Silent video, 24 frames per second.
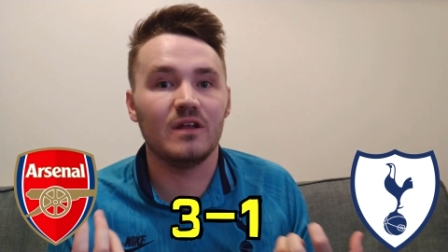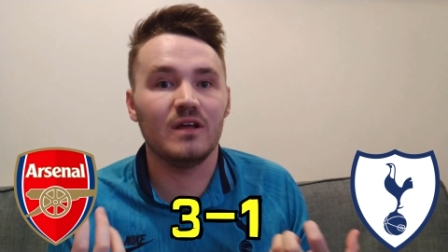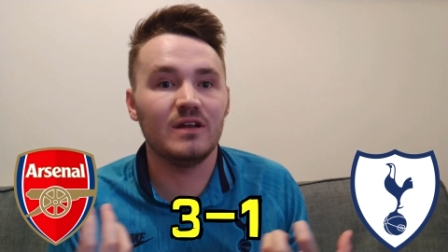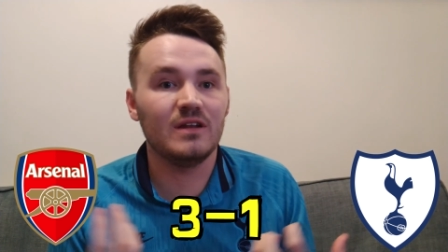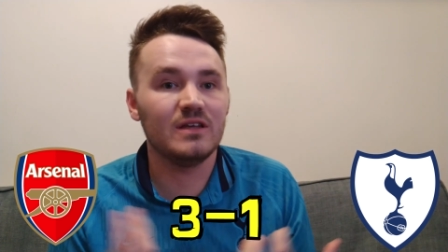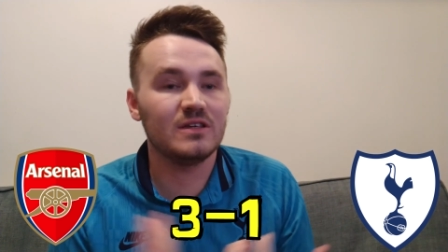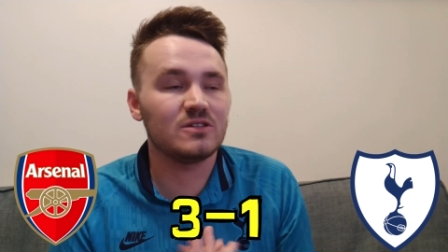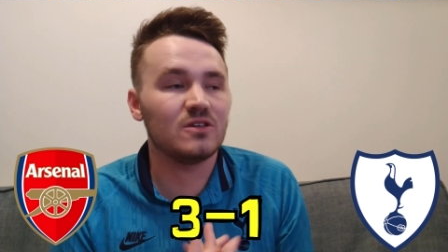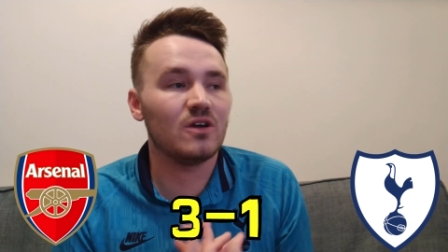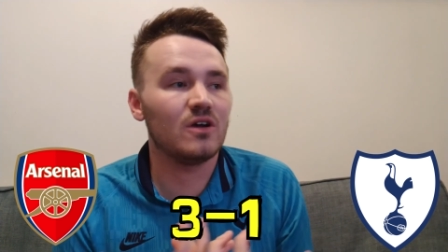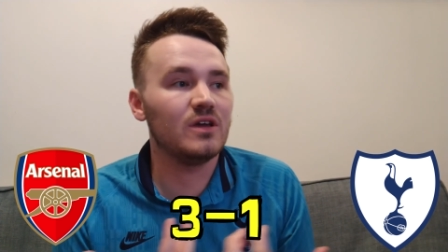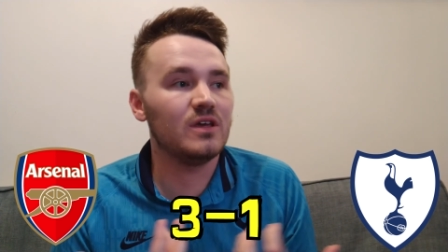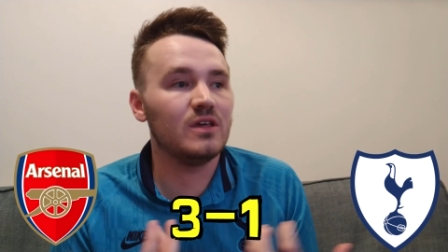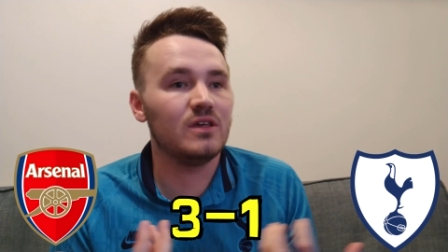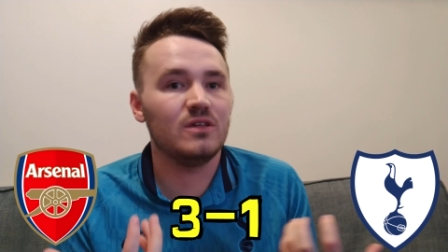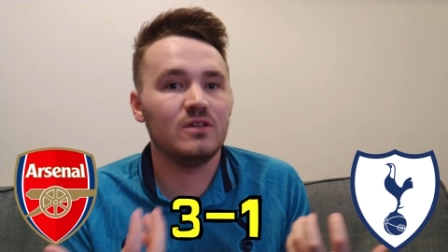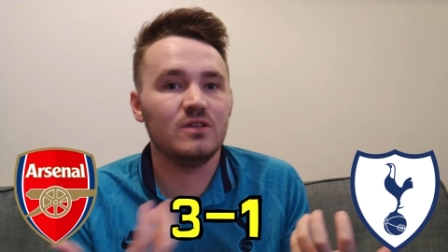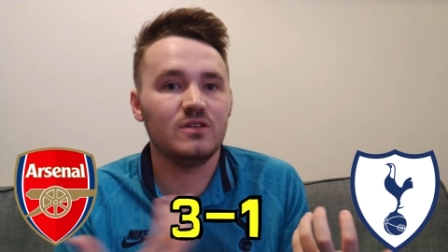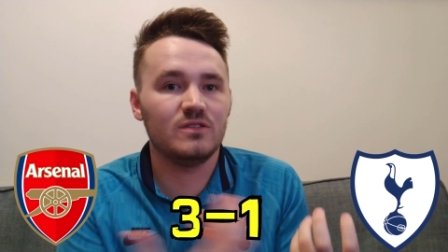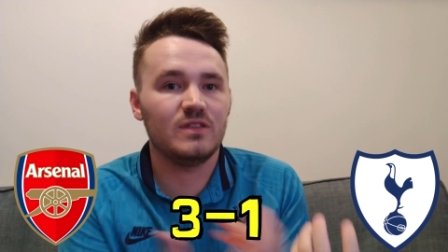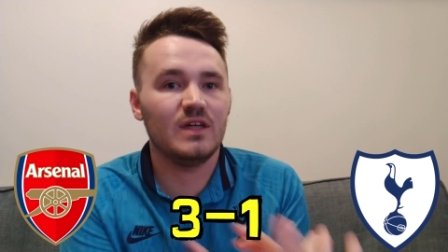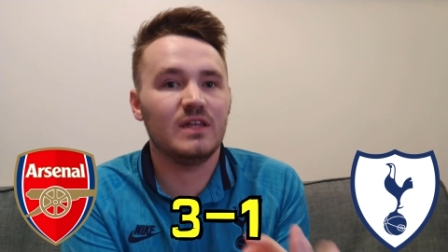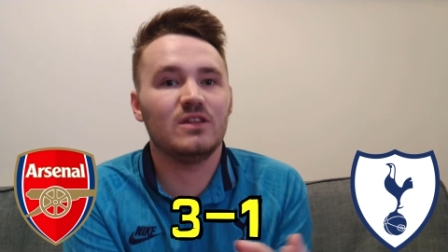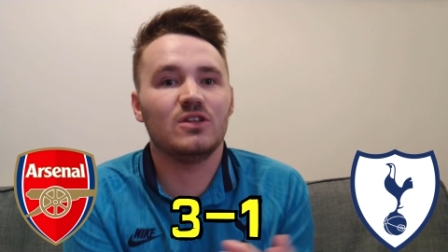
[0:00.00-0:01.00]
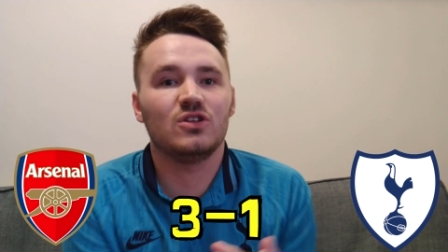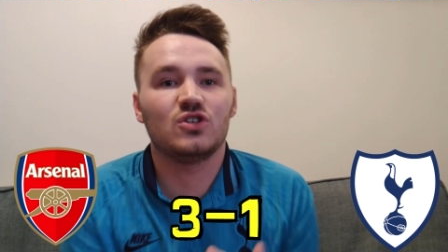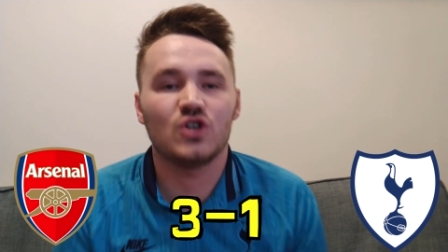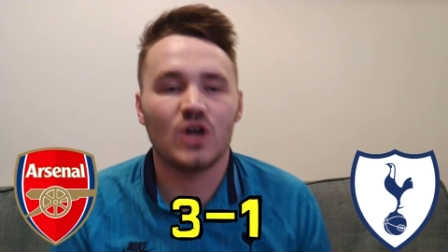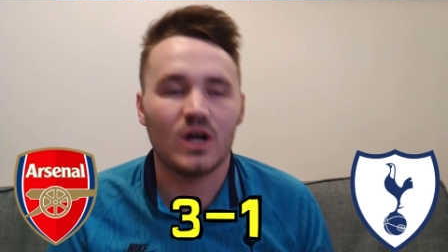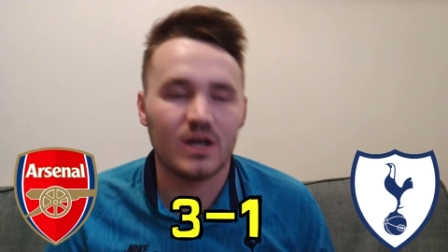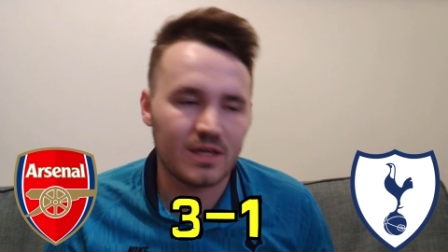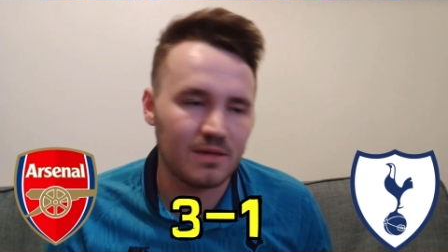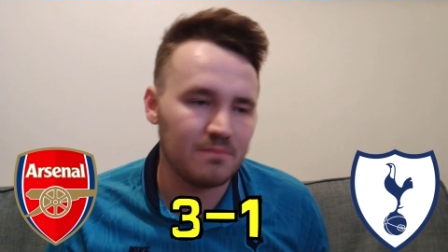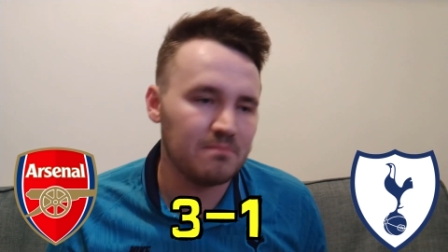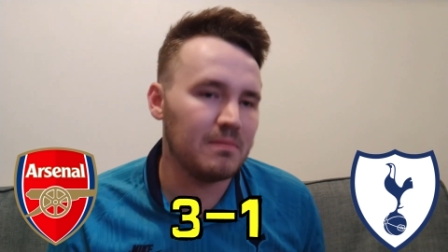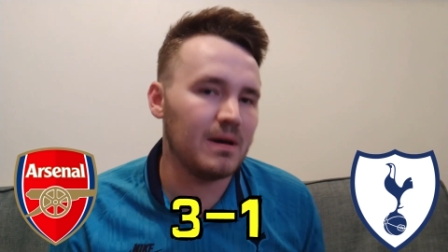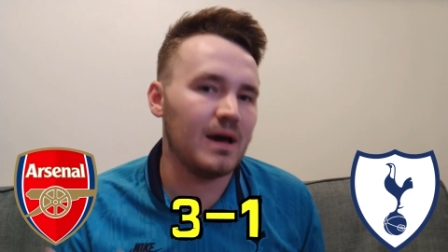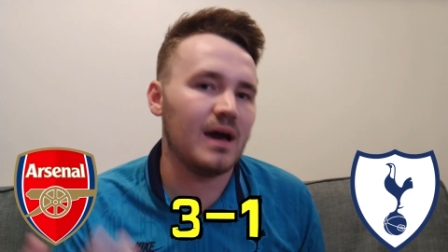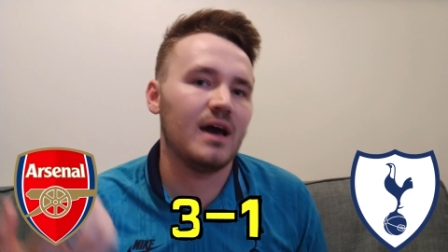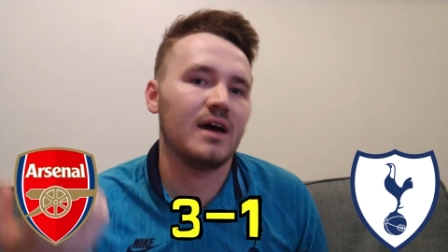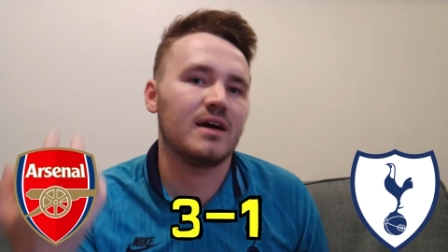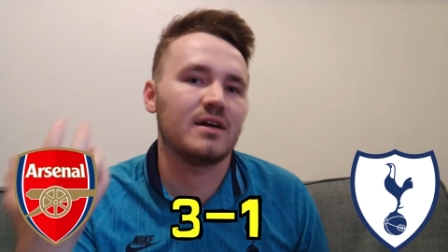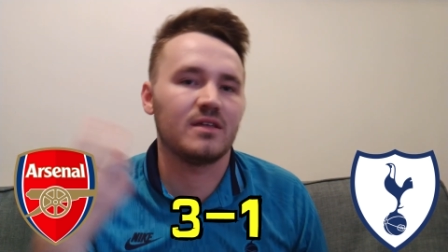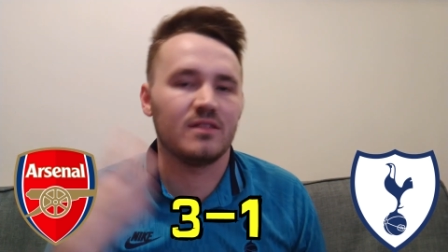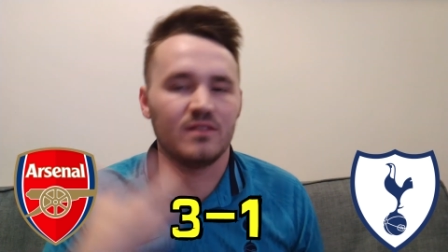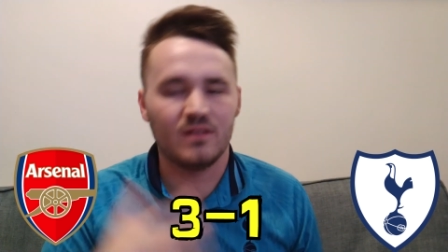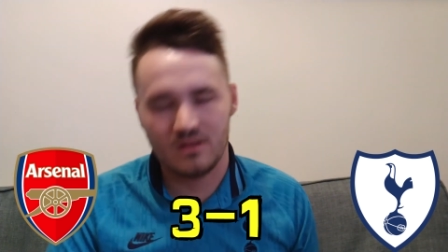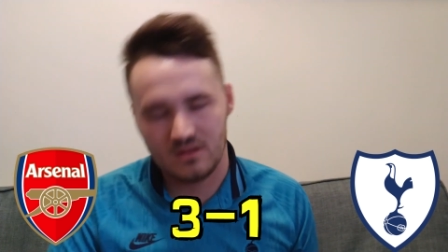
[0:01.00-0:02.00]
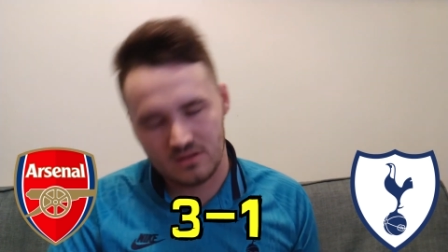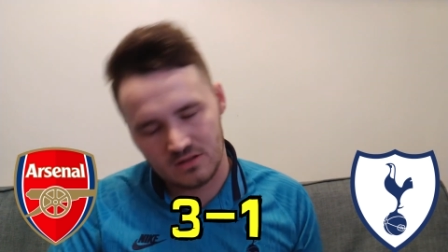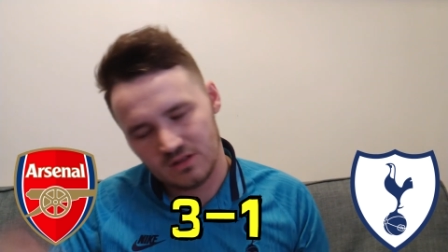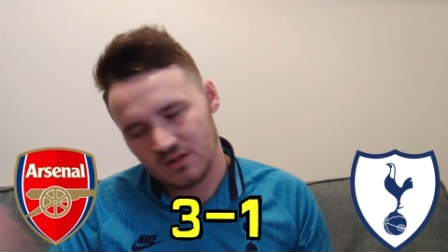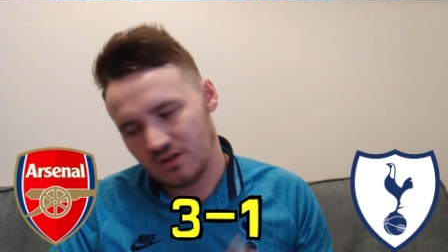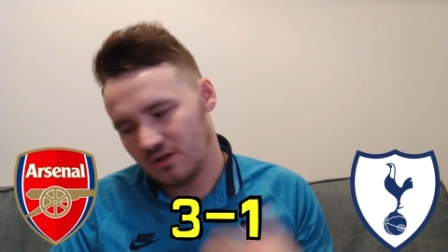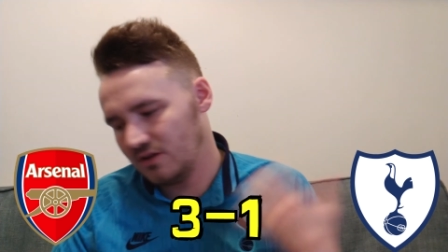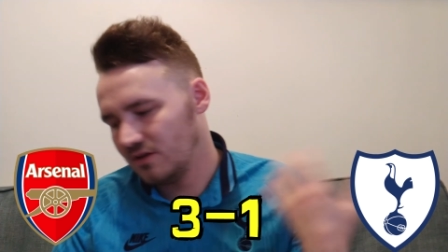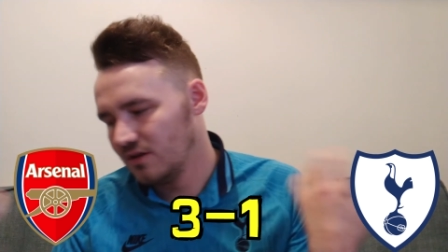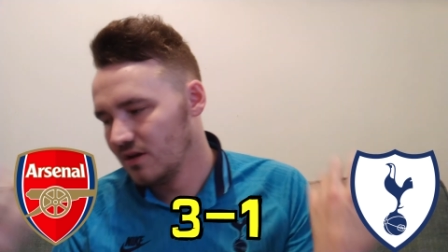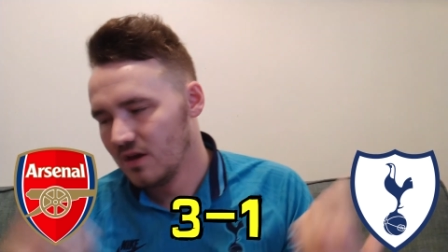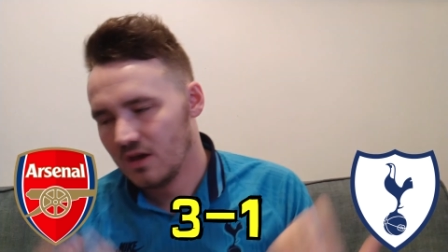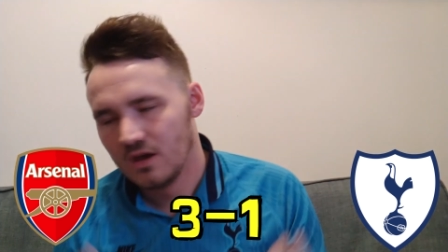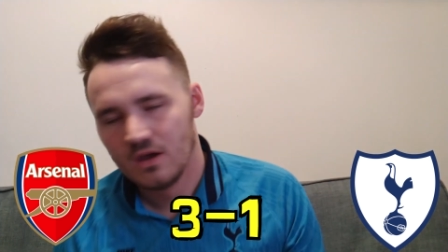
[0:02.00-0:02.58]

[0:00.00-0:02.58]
and it's like then the tracking back, and then you know.